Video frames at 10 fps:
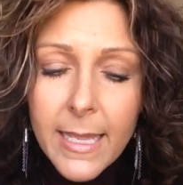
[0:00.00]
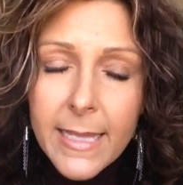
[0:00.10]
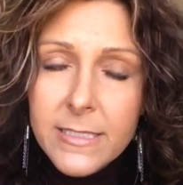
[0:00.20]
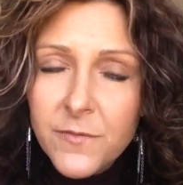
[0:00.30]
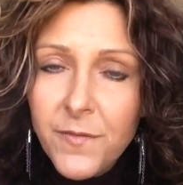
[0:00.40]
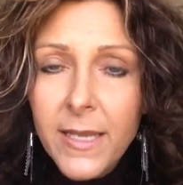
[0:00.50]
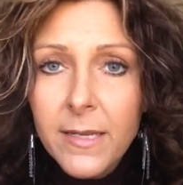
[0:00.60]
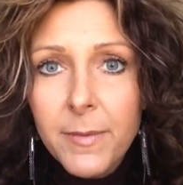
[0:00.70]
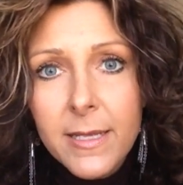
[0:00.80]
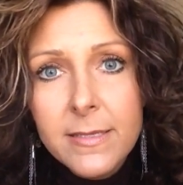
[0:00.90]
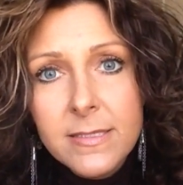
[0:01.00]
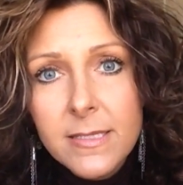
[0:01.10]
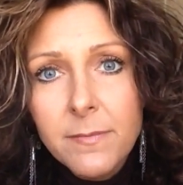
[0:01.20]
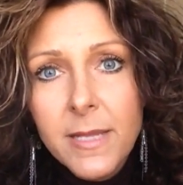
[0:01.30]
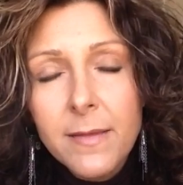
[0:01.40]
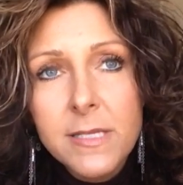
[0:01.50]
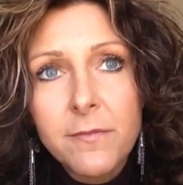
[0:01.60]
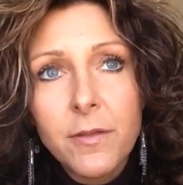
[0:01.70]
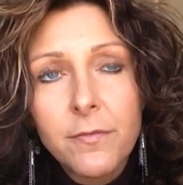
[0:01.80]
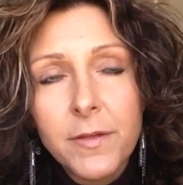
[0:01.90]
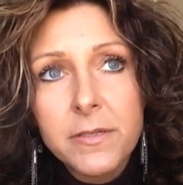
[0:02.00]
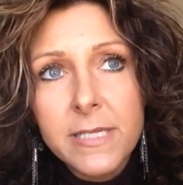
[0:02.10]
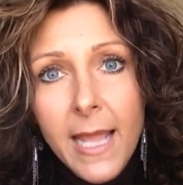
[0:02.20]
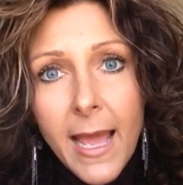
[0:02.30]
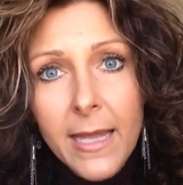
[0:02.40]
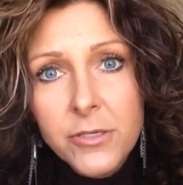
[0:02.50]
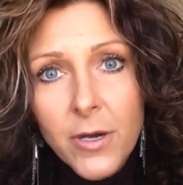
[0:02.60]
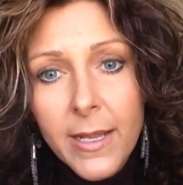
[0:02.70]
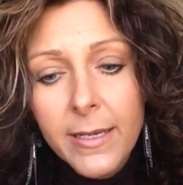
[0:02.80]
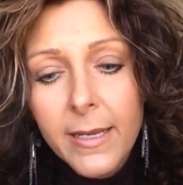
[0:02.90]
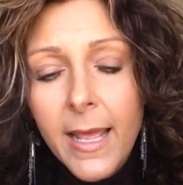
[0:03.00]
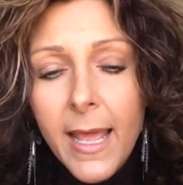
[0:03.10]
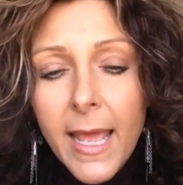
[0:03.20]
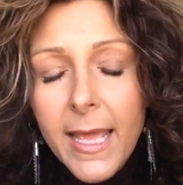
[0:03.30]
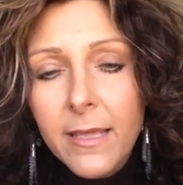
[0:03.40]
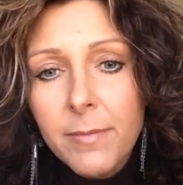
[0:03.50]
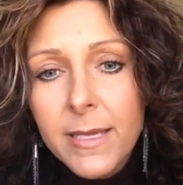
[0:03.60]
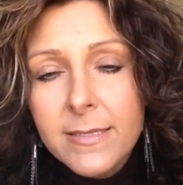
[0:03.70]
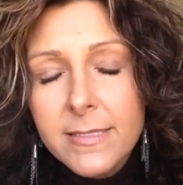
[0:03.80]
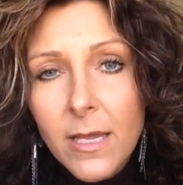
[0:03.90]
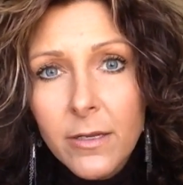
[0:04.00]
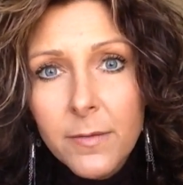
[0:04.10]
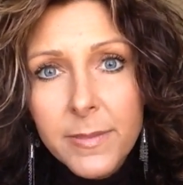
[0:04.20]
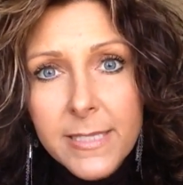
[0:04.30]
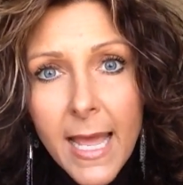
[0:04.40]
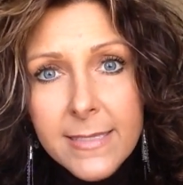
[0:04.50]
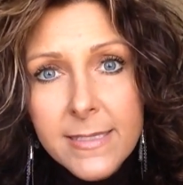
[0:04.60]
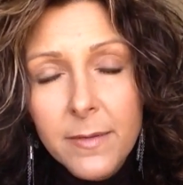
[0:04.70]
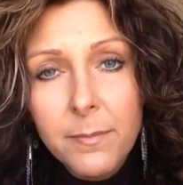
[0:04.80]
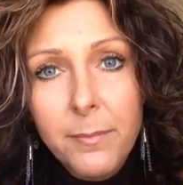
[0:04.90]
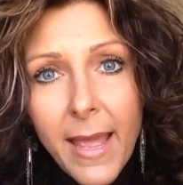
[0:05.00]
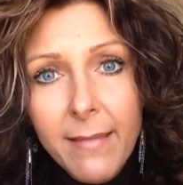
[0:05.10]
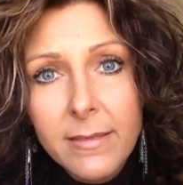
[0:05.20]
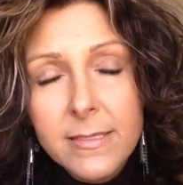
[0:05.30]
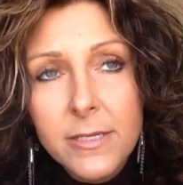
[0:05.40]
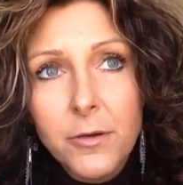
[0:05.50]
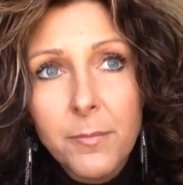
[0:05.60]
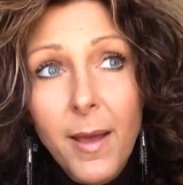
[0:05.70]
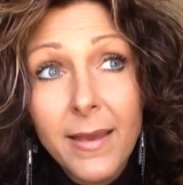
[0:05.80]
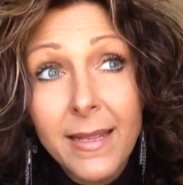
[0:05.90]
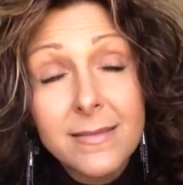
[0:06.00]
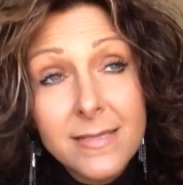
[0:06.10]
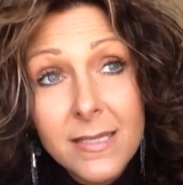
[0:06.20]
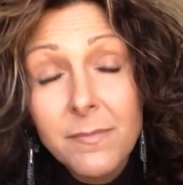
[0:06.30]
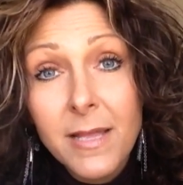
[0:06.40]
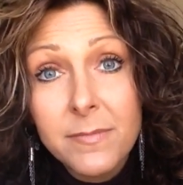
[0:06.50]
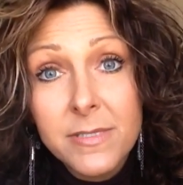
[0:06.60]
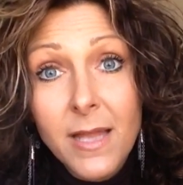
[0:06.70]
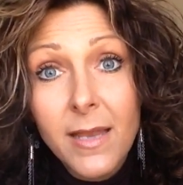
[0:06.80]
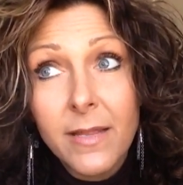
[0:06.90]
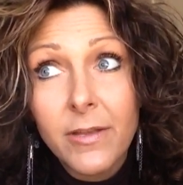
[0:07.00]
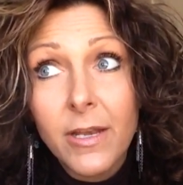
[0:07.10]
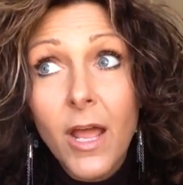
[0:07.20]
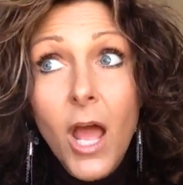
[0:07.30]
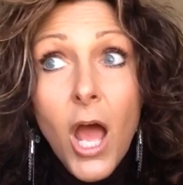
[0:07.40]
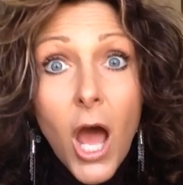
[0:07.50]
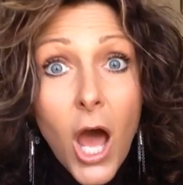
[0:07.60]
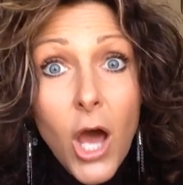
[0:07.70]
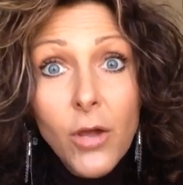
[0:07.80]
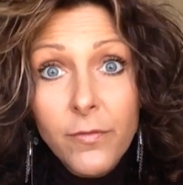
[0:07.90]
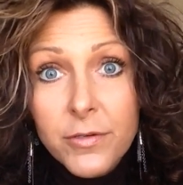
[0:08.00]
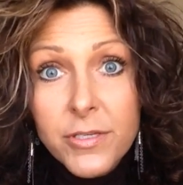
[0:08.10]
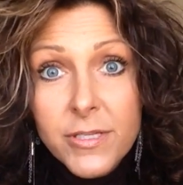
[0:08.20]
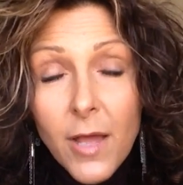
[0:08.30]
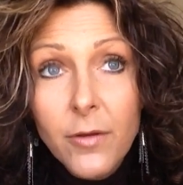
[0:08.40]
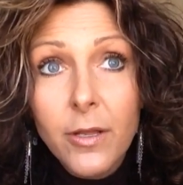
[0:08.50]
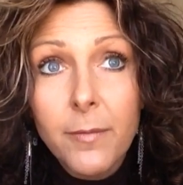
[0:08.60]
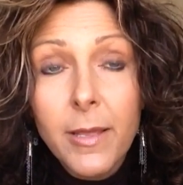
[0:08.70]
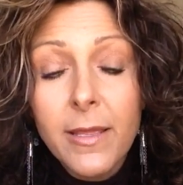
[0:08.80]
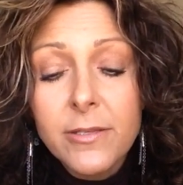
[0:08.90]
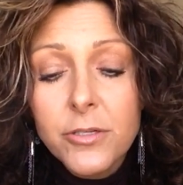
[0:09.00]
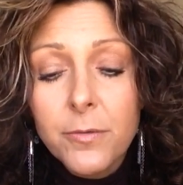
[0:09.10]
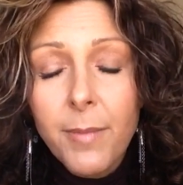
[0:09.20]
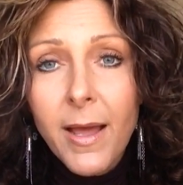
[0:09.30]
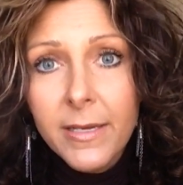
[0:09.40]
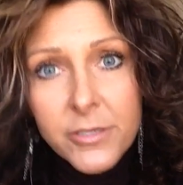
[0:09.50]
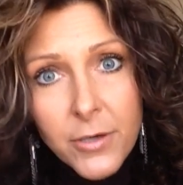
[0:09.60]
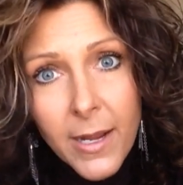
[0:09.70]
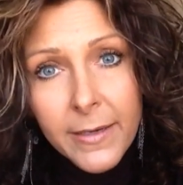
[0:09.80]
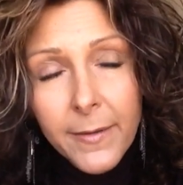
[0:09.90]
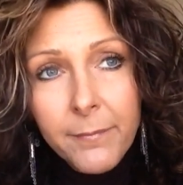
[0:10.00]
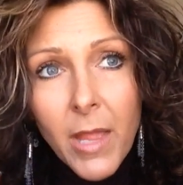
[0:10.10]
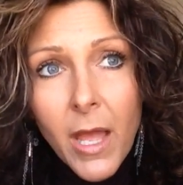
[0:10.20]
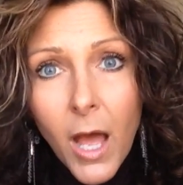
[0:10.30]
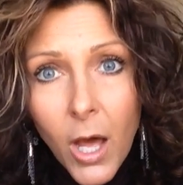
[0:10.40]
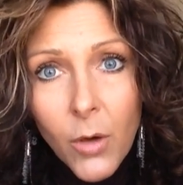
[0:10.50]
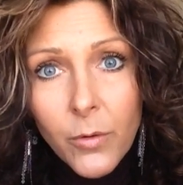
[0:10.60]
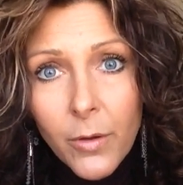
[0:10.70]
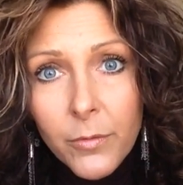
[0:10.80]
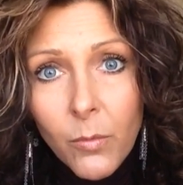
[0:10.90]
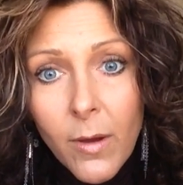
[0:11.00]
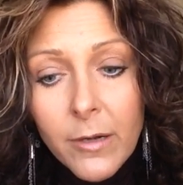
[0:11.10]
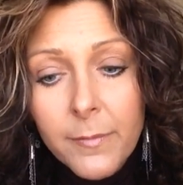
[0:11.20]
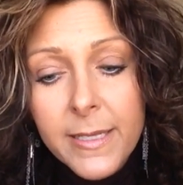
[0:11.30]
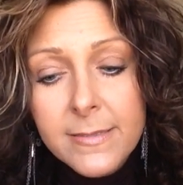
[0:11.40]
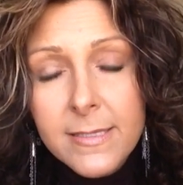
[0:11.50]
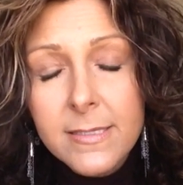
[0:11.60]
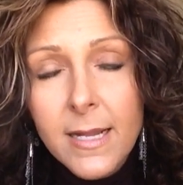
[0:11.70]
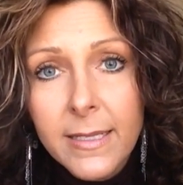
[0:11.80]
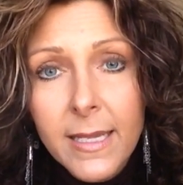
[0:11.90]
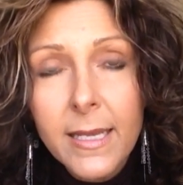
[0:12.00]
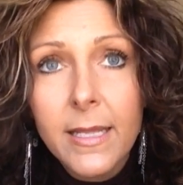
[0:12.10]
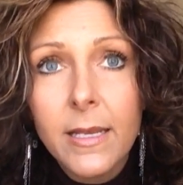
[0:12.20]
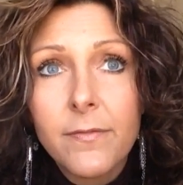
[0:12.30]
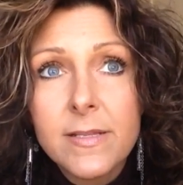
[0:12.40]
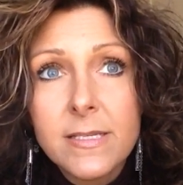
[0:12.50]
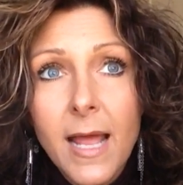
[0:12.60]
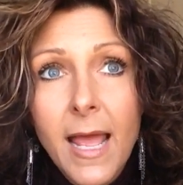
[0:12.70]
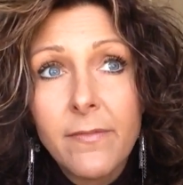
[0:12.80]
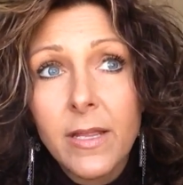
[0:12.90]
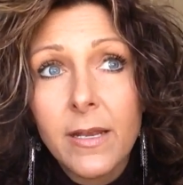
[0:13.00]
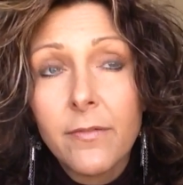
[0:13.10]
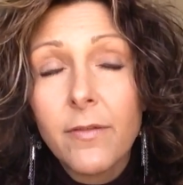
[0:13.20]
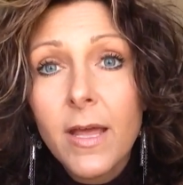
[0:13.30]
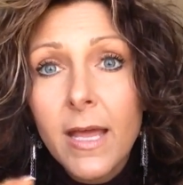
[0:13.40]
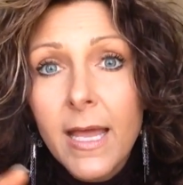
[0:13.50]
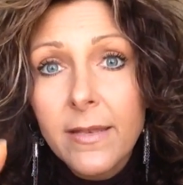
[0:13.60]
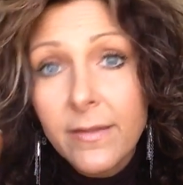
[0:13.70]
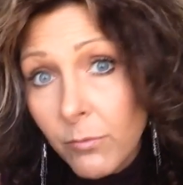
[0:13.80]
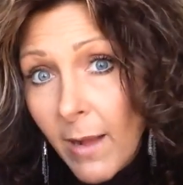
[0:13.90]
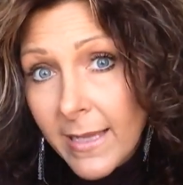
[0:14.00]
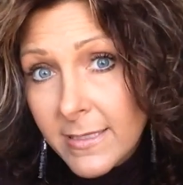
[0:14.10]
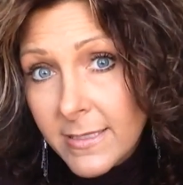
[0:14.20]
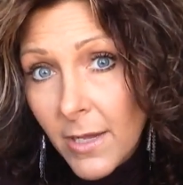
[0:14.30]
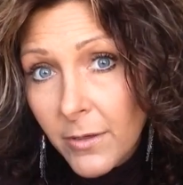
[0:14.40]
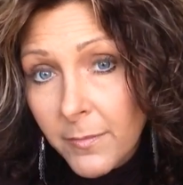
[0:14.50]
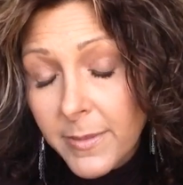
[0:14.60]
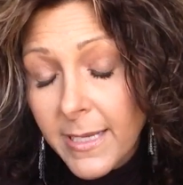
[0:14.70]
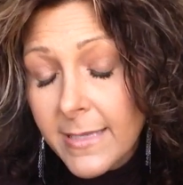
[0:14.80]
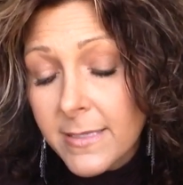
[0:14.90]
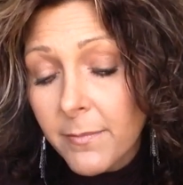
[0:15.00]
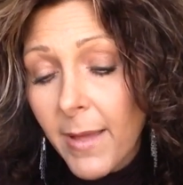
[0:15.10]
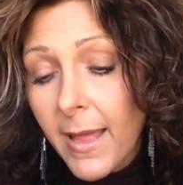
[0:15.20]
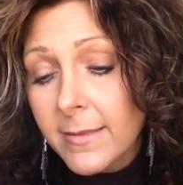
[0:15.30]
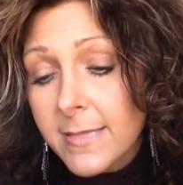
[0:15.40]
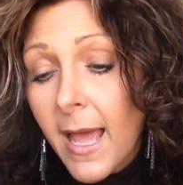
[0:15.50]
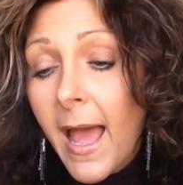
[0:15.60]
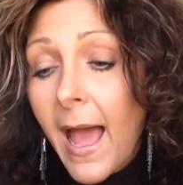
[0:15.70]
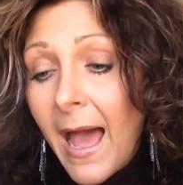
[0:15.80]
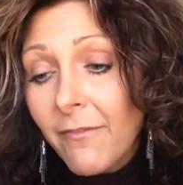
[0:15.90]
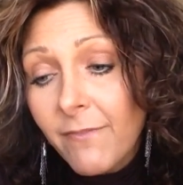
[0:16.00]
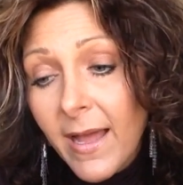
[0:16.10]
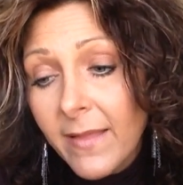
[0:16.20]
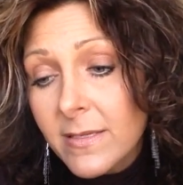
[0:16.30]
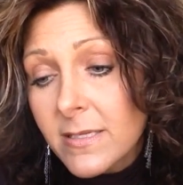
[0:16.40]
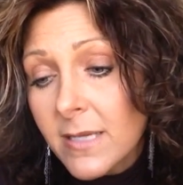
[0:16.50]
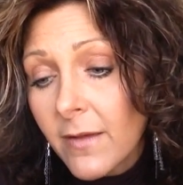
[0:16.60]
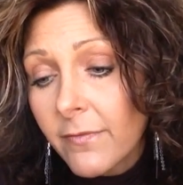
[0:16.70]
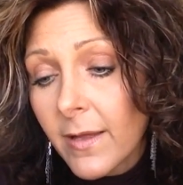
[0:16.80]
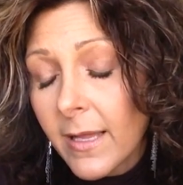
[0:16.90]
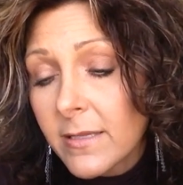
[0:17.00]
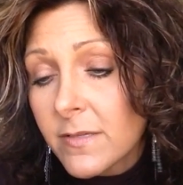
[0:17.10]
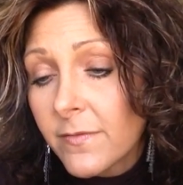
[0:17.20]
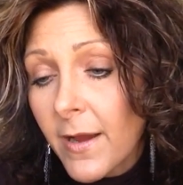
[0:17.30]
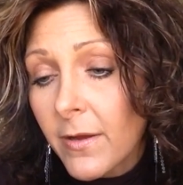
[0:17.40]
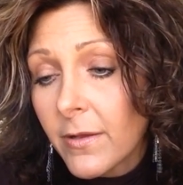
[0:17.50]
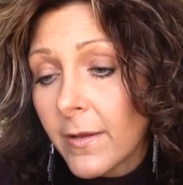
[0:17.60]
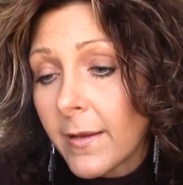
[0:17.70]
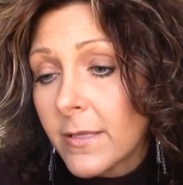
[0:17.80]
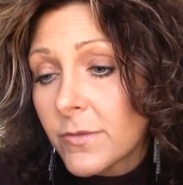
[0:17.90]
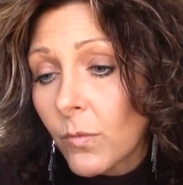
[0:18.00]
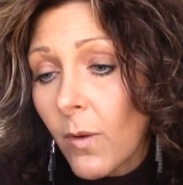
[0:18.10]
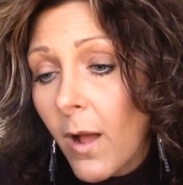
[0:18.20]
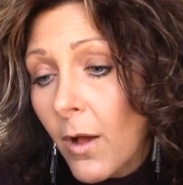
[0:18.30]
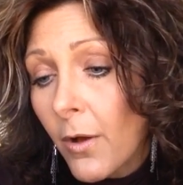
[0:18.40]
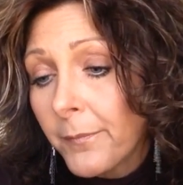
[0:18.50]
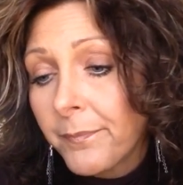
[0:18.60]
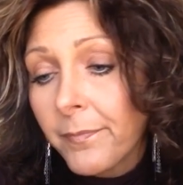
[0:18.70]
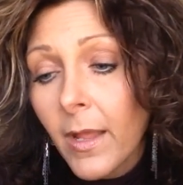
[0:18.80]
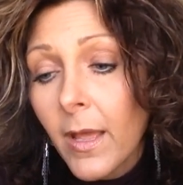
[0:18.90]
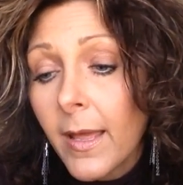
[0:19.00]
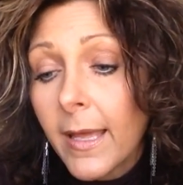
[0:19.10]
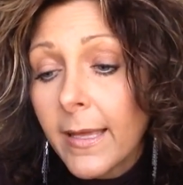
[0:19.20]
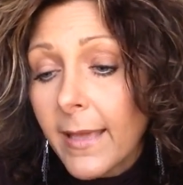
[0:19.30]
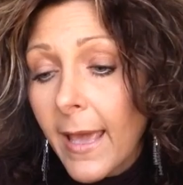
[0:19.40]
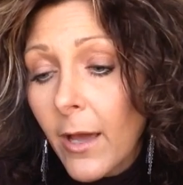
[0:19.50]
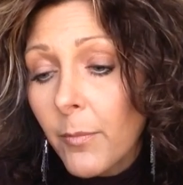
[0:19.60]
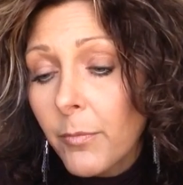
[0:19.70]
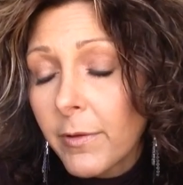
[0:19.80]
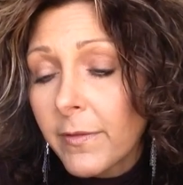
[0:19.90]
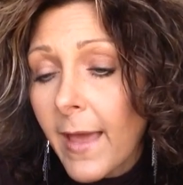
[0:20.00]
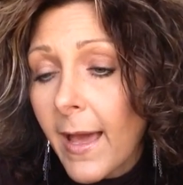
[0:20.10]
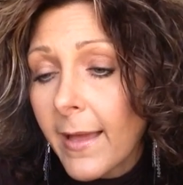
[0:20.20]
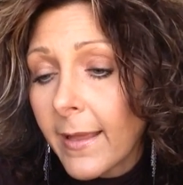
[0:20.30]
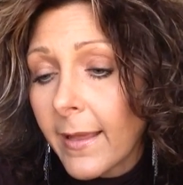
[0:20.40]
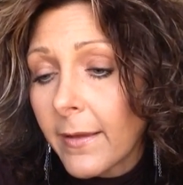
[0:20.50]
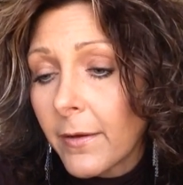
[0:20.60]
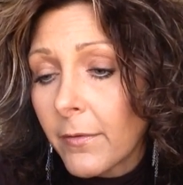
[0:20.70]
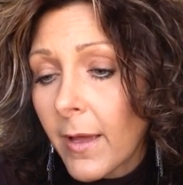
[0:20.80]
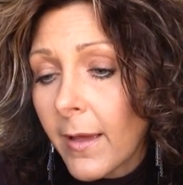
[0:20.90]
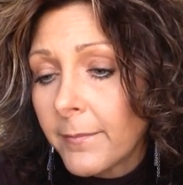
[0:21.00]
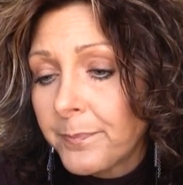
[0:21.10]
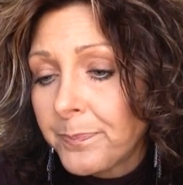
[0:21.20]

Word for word: It's funny because sometimes if you feel dehydrated, it can be a sodium-potassium balance in your body, and sometimes not even over sodium. It's your body trying to hold on to water because it's not getting enough. It's not having enough, the right sodium-potassium balance. I find this stuff is very good. It's raw kelp with cayenne, okay?